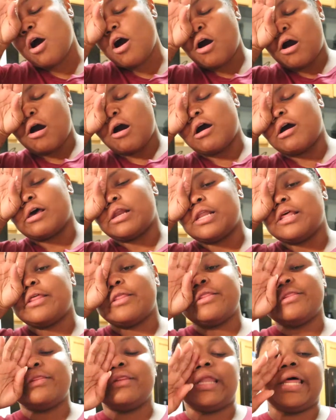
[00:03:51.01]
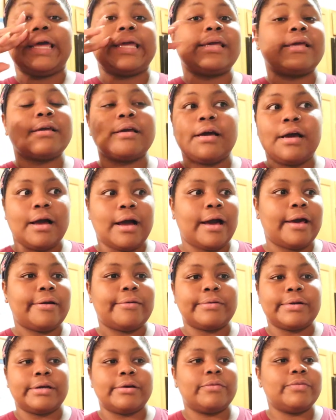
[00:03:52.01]
on like I
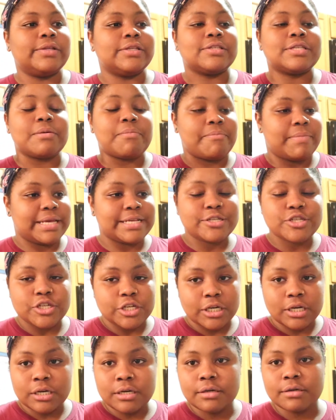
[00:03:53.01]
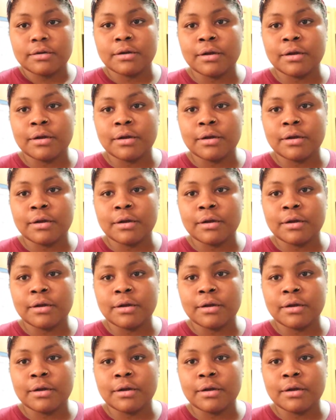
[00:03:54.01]
don't know the semester.